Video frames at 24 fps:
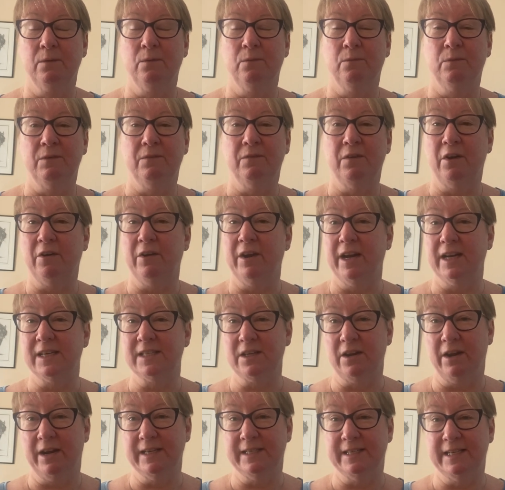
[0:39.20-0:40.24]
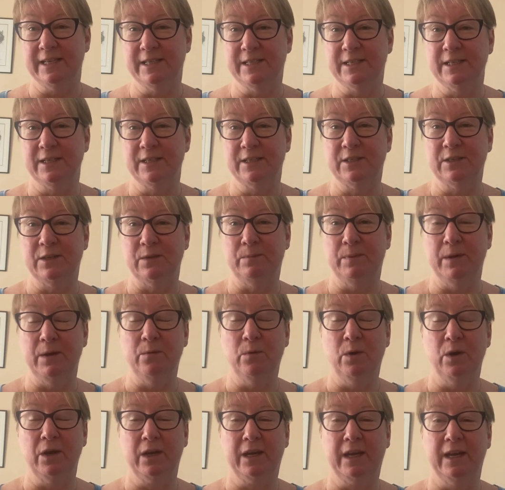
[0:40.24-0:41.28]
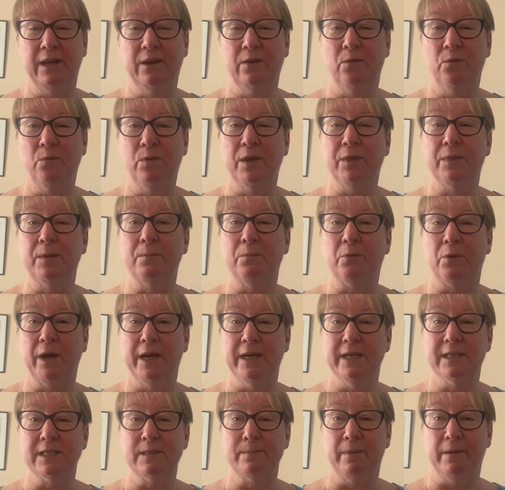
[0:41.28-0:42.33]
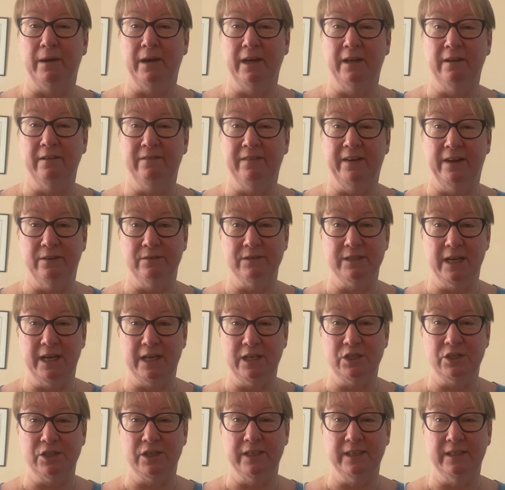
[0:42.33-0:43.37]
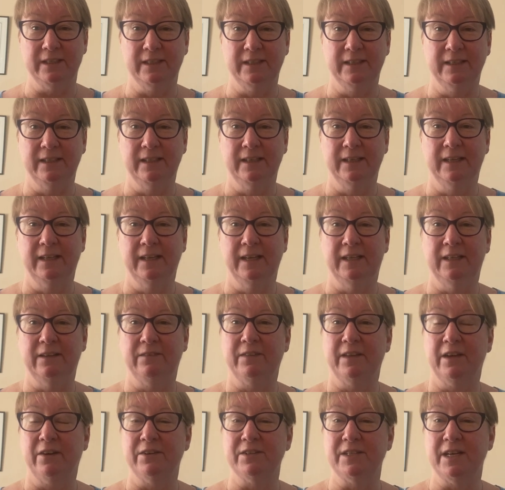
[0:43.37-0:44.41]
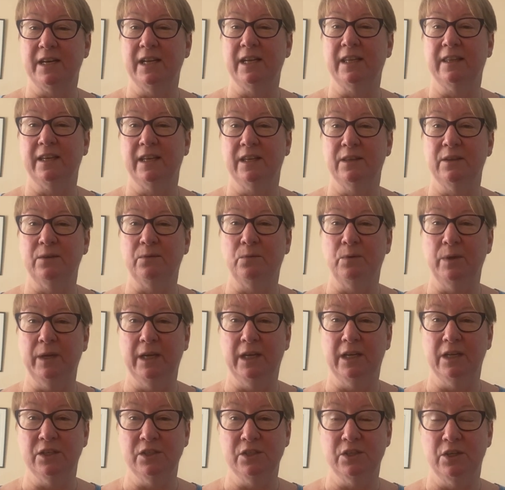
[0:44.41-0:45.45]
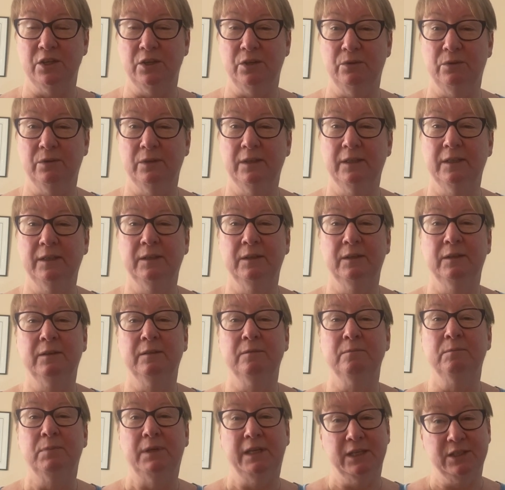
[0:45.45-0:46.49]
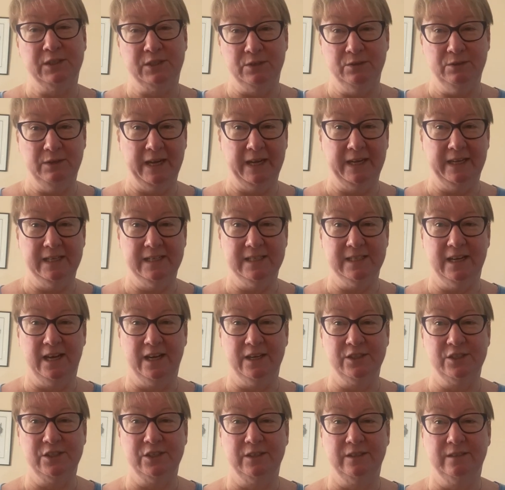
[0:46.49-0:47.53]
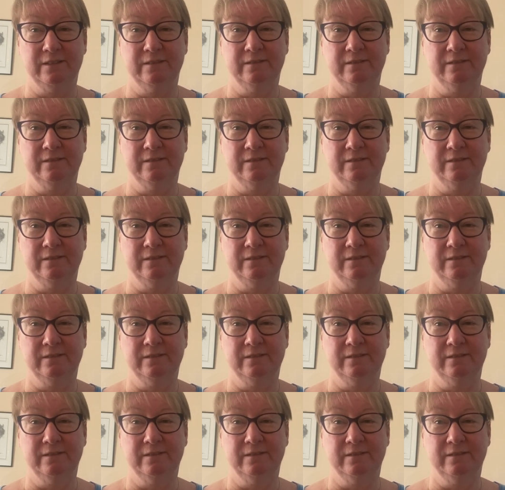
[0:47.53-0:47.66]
We're very excited to be working with the Brain Spine Foundation, and if there is anything that we can do, please do get in touch.